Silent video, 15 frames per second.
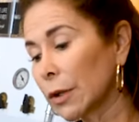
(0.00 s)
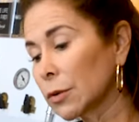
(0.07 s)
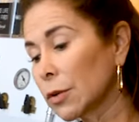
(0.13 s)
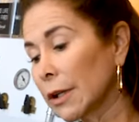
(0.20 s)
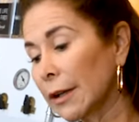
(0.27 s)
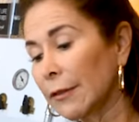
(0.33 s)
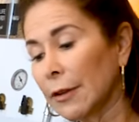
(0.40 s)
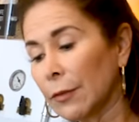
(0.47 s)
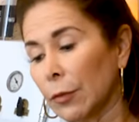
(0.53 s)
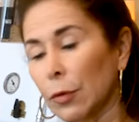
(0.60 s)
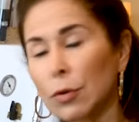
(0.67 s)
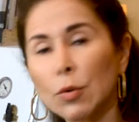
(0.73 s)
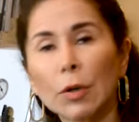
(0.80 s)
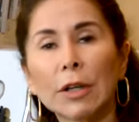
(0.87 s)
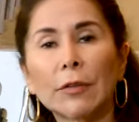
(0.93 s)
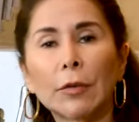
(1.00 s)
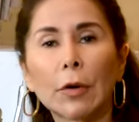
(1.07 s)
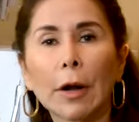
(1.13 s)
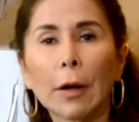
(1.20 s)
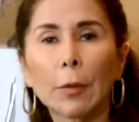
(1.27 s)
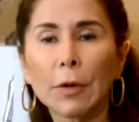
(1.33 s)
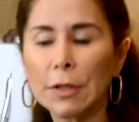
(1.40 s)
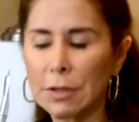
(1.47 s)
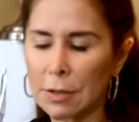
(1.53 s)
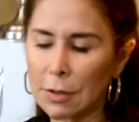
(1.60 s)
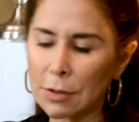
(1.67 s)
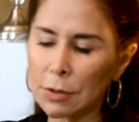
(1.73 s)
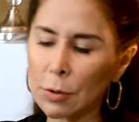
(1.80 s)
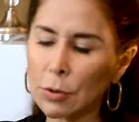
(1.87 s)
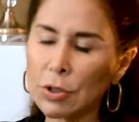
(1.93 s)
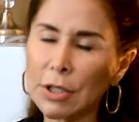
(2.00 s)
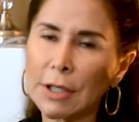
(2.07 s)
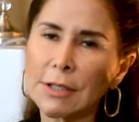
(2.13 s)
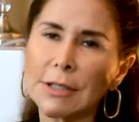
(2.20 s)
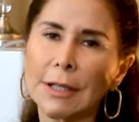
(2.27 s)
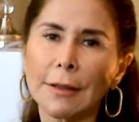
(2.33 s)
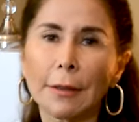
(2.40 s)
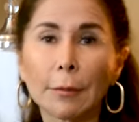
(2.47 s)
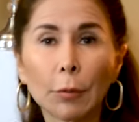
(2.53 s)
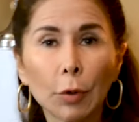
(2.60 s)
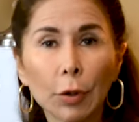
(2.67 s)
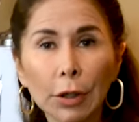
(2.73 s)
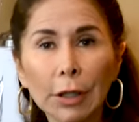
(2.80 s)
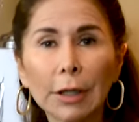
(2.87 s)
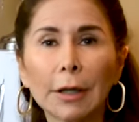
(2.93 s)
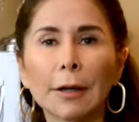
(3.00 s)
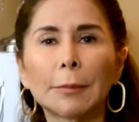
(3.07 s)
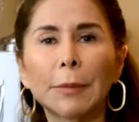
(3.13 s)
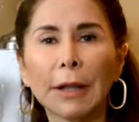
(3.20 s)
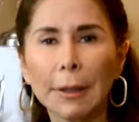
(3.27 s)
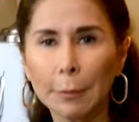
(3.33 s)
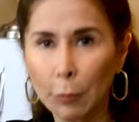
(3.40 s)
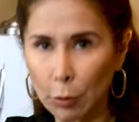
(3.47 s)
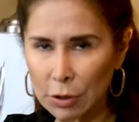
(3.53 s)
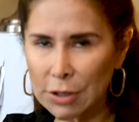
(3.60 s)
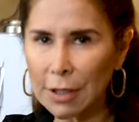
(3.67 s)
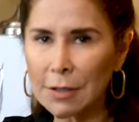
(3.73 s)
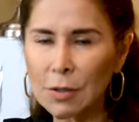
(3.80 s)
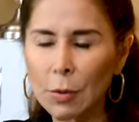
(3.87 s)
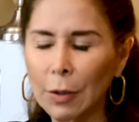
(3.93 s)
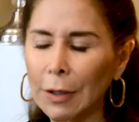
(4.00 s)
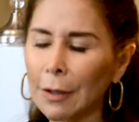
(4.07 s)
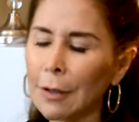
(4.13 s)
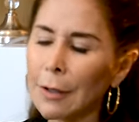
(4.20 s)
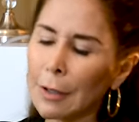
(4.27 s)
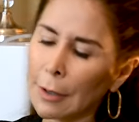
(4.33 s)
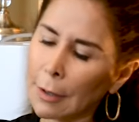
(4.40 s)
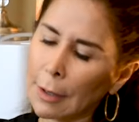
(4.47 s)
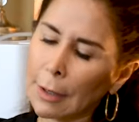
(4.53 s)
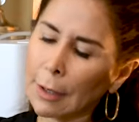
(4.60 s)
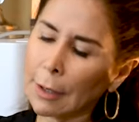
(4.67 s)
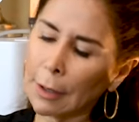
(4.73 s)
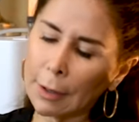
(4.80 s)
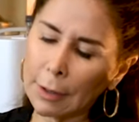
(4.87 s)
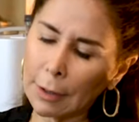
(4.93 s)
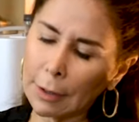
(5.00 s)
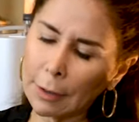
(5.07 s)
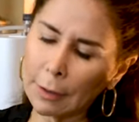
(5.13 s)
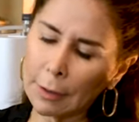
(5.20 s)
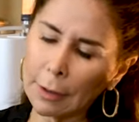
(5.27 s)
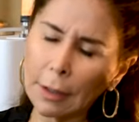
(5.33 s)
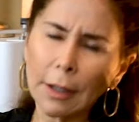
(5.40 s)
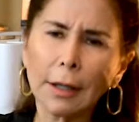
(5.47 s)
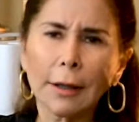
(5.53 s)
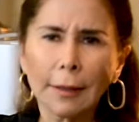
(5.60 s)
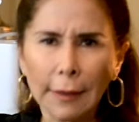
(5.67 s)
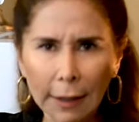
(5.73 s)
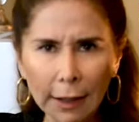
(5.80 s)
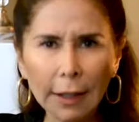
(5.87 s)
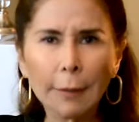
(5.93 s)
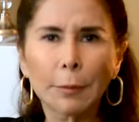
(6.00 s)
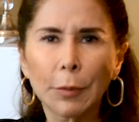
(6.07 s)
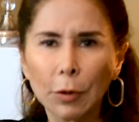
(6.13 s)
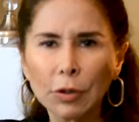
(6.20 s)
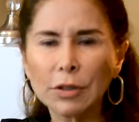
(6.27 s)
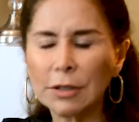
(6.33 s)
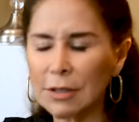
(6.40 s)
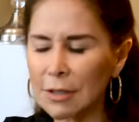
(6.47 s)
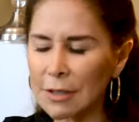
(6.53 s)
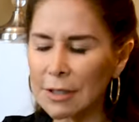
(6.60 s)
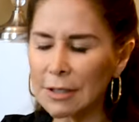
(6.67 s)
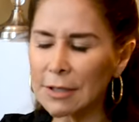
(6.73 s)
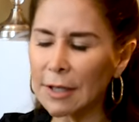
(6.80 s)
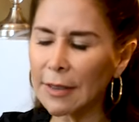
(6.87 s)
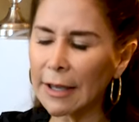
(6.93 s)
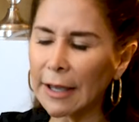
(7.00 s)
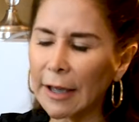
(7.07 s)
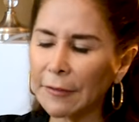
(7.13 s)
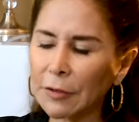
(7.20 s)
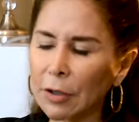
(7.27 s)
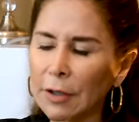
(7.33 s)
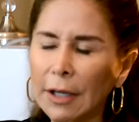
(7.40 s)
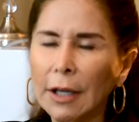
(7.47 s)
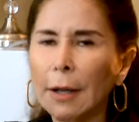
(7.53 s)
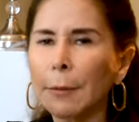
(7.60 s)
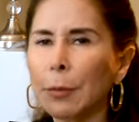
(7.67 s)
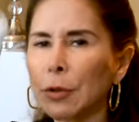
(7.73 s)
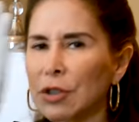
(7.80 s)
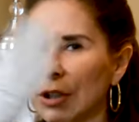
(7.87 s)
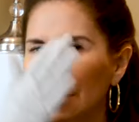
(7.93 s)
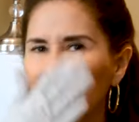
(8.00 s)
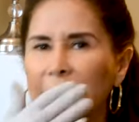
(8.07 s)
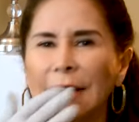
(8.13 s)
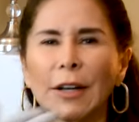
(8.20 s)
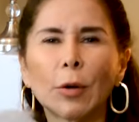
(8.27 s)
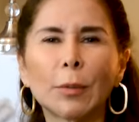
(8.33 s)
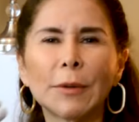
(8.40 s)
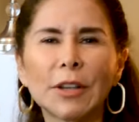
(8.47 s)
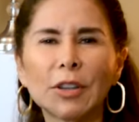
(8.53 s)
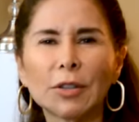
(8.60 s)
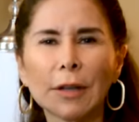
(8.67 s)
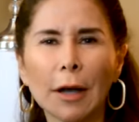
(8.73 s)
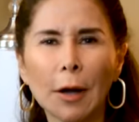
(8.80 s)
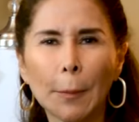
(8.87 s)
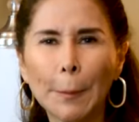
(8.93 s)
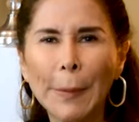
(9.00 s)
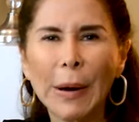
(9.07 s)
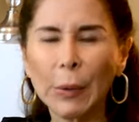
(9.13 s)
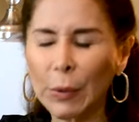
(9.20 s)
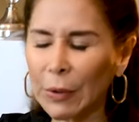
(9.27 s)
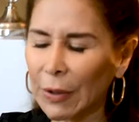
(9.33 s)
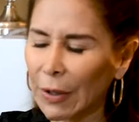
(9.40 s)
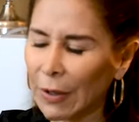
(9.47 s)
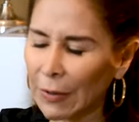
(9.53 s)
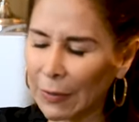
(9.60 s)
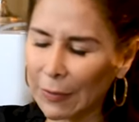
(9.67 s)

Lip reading: to leave it for 24 hours, so just in the morning apply more sunscreen, and they can put, since it's the day after, they can put just a little bit powder.